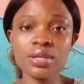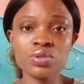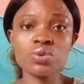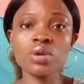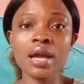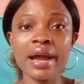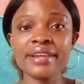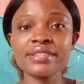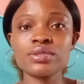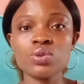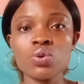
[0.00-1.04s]
to let you
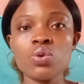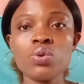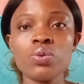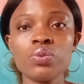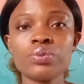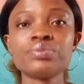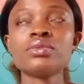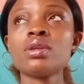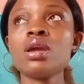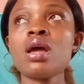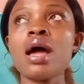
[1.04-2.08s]
guys know,
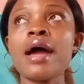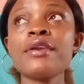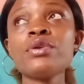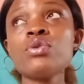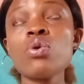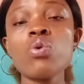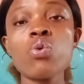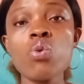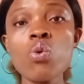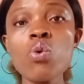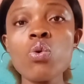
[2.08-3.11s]
I don't
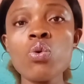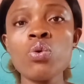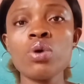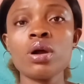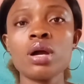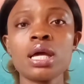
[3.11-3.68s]
know who